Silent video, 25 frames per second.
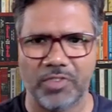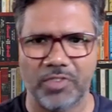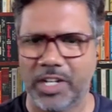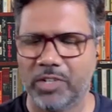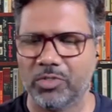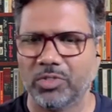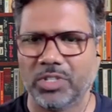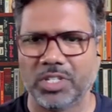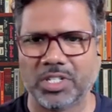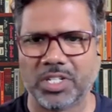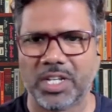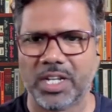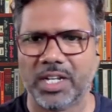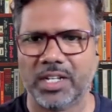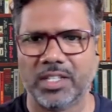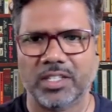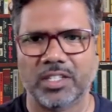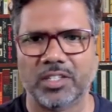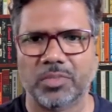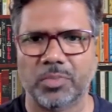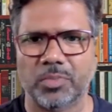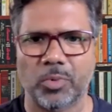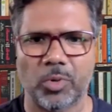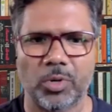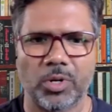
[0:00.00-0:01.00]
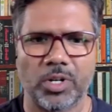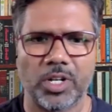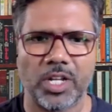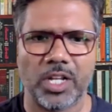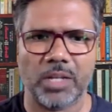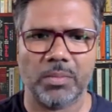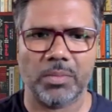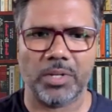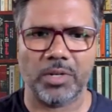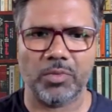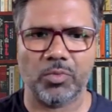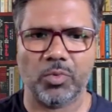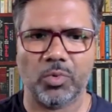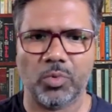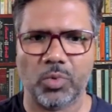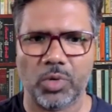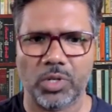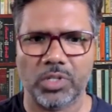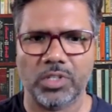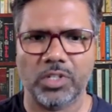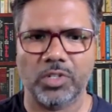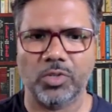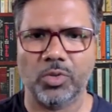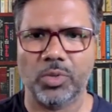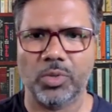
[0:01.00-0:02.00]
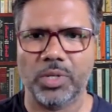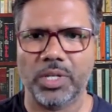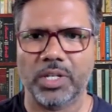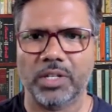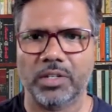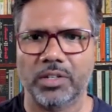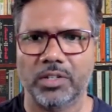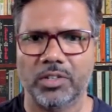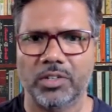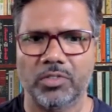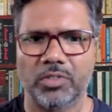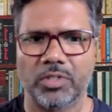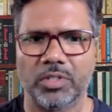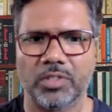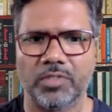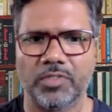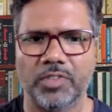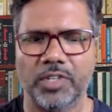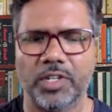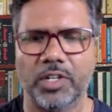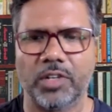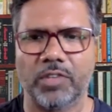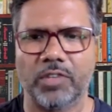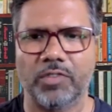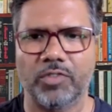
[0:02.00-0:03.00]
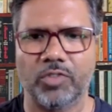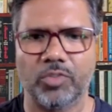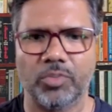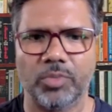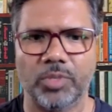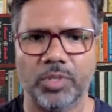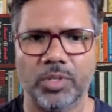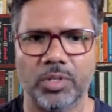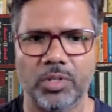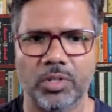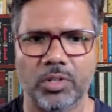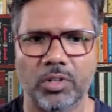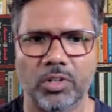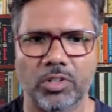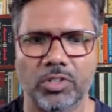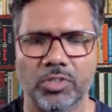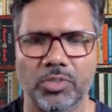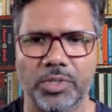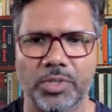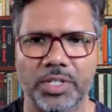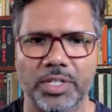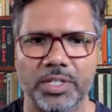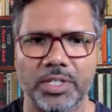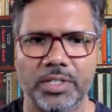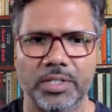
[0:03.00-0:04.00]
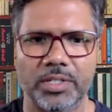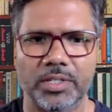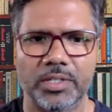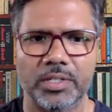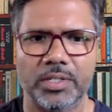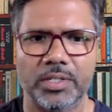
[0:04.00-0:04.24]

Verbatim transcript: Where do they stand at this point in time, and what are they doing? You know, in the field of human yeah. longevity.